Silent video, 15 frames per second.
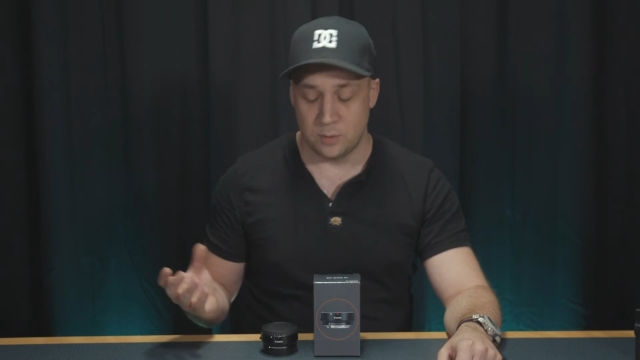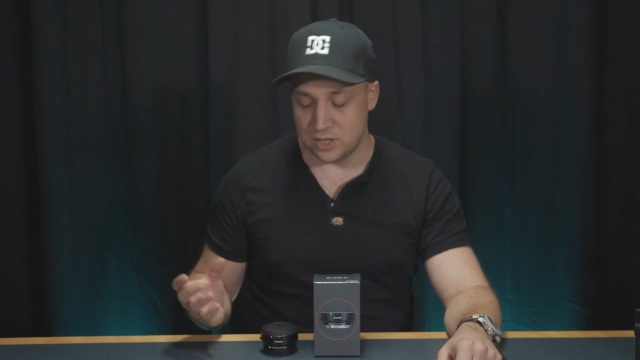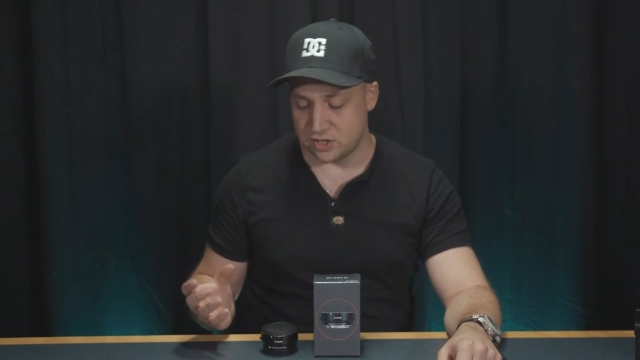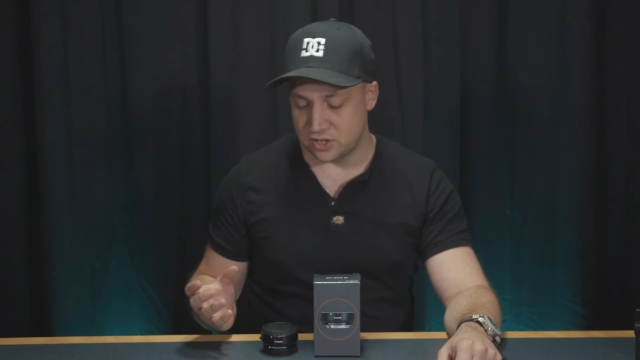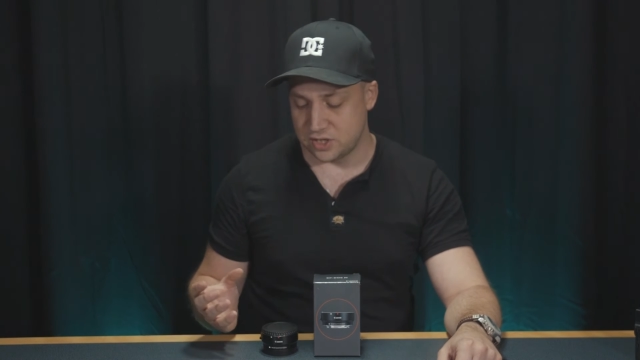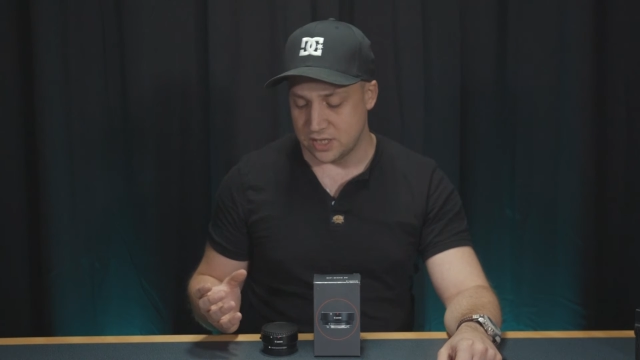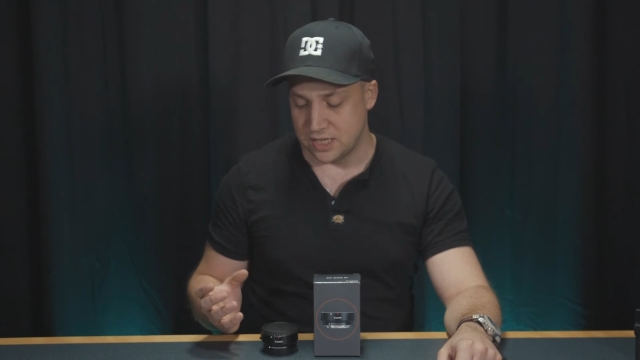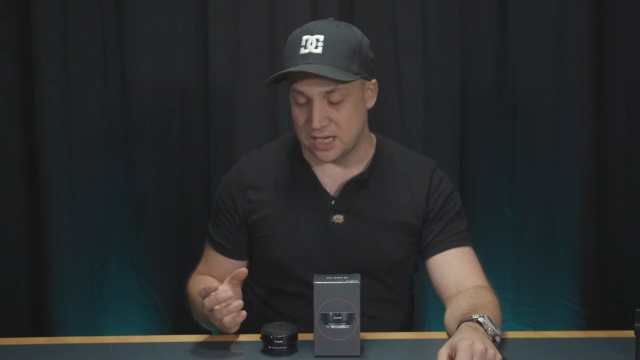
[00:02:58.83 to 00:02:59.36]

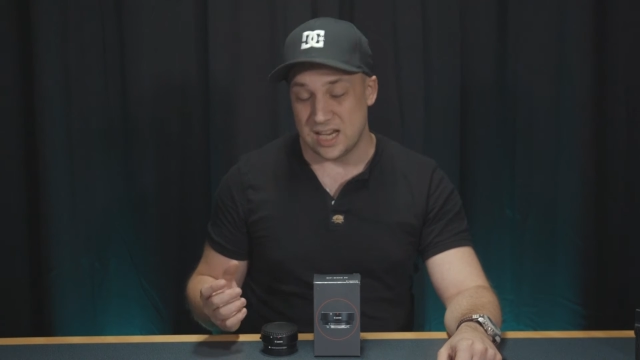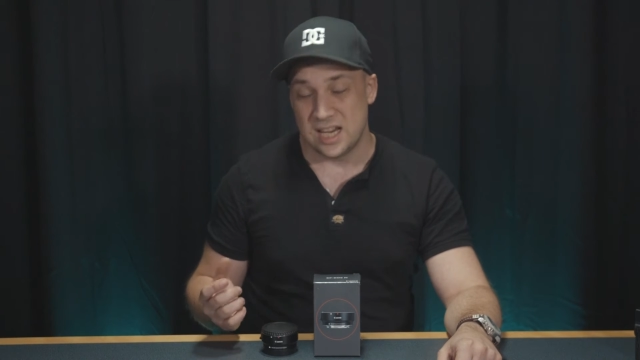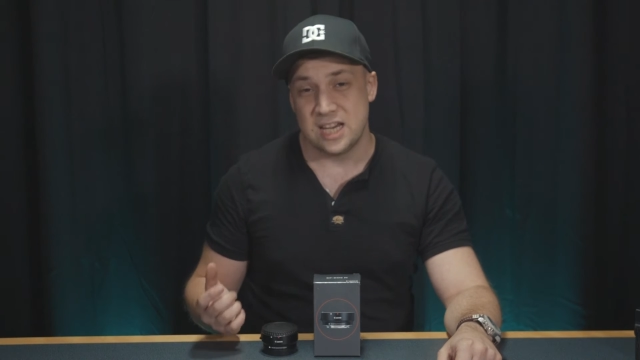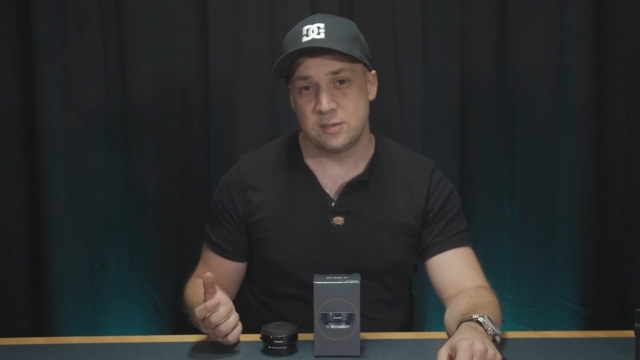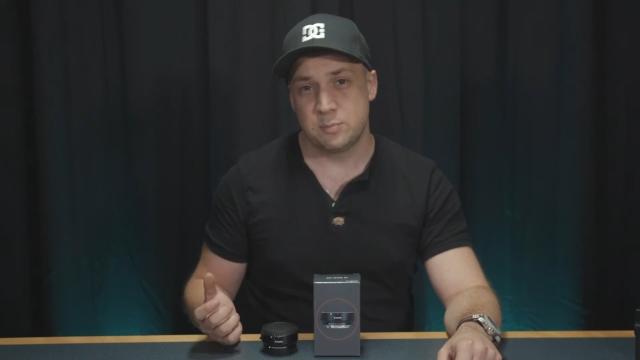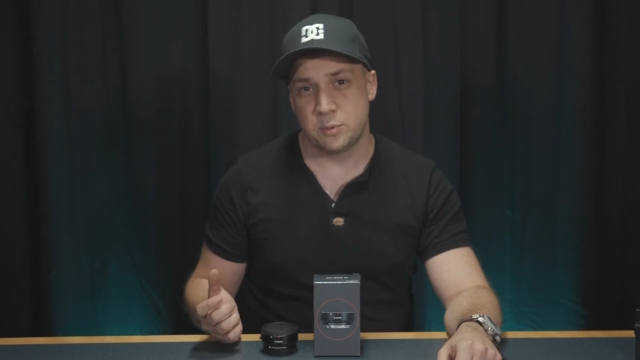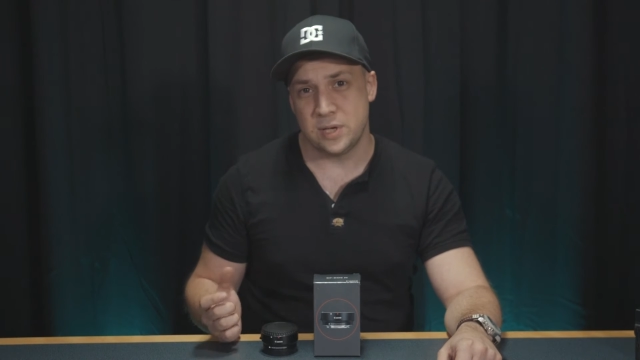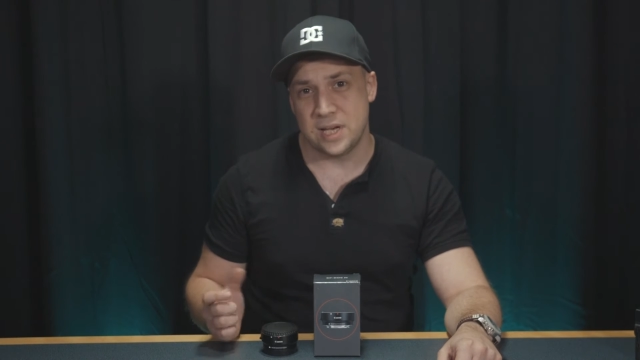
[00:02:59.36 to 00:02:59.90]
which
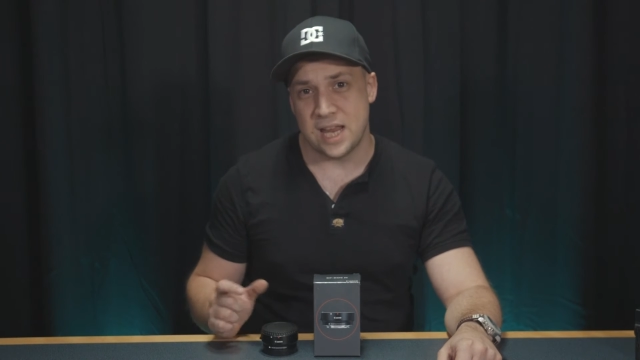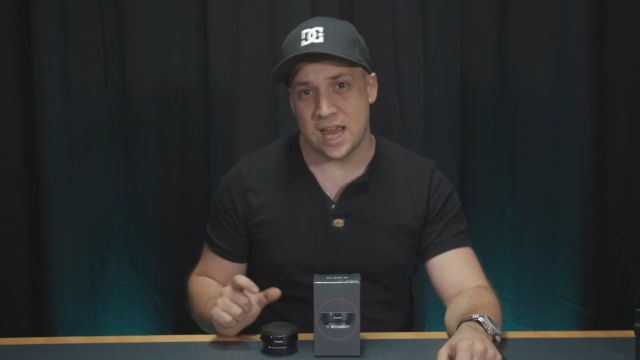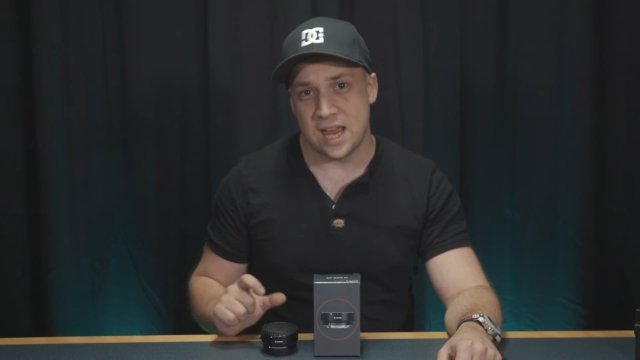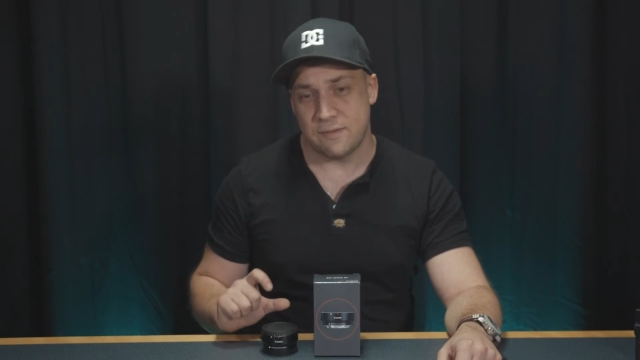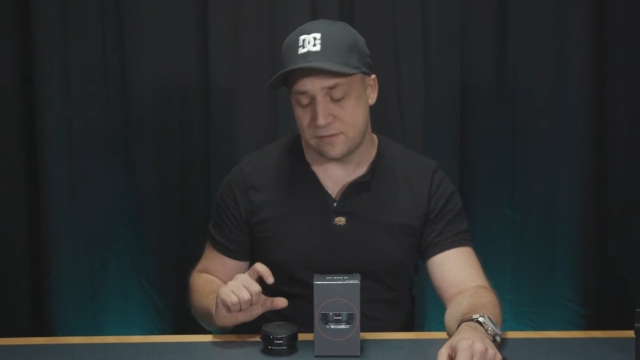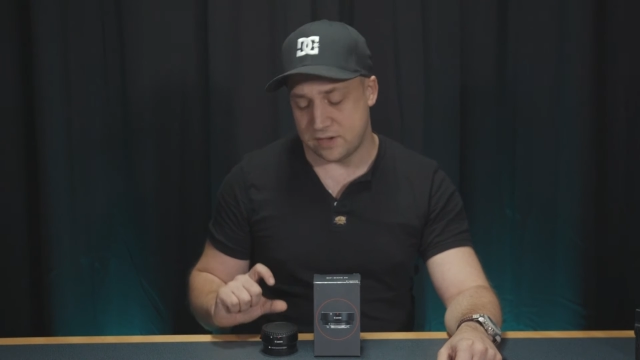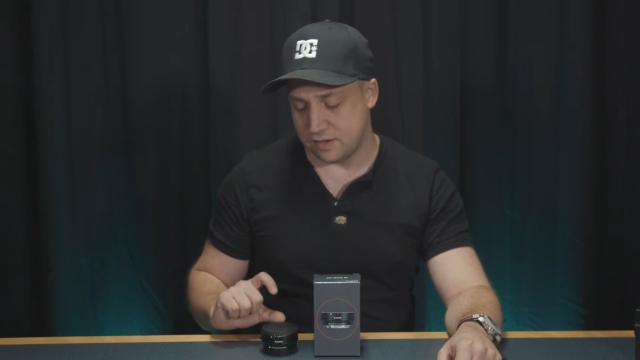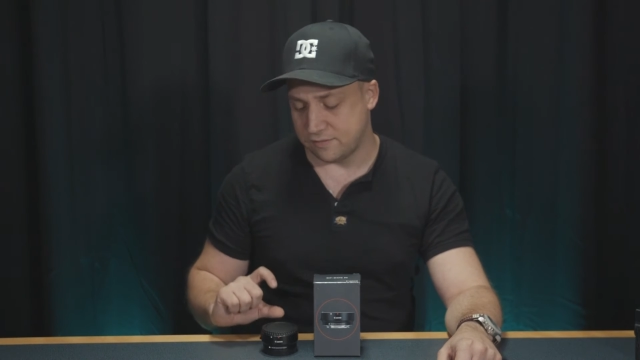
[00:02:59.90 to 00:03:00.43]
is pretty
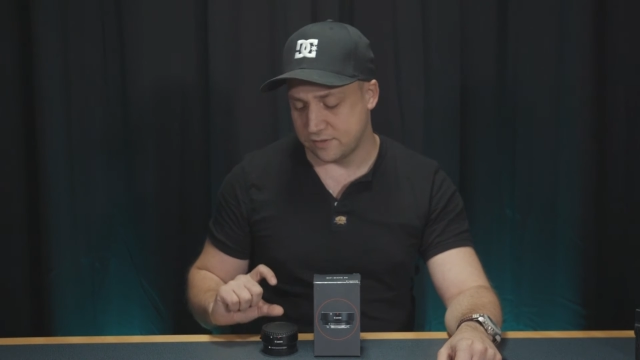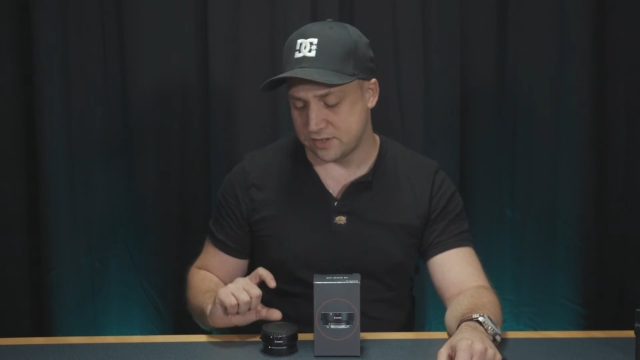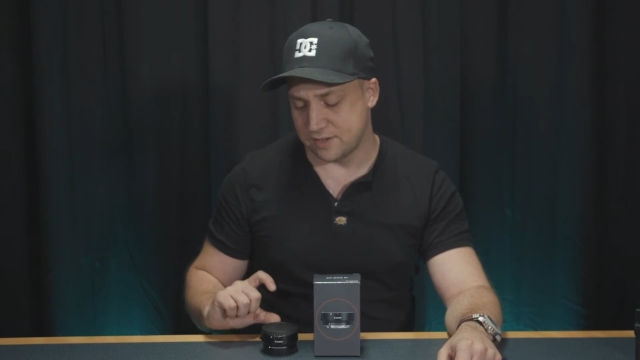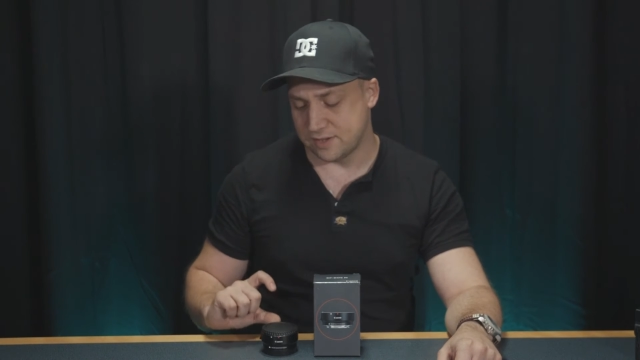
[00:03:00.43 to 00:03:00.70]
hefty for